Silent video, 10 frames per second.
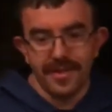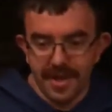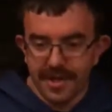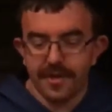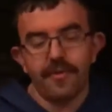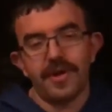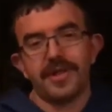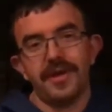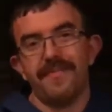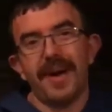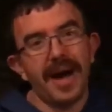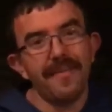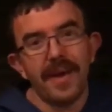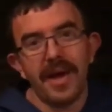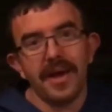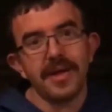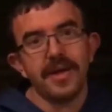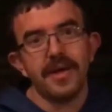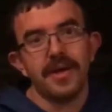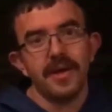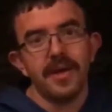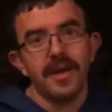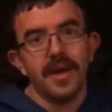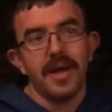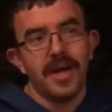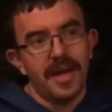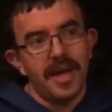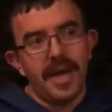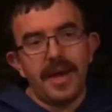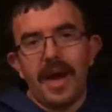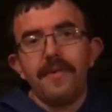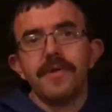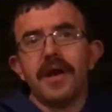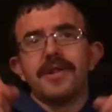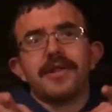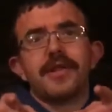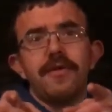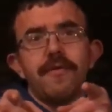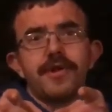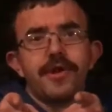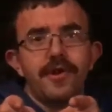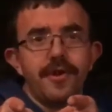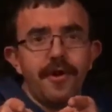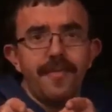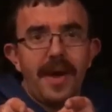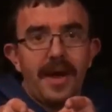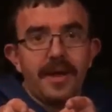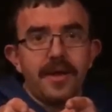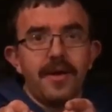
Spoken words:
This is what's in my bag. And I would like to see what's in your bag.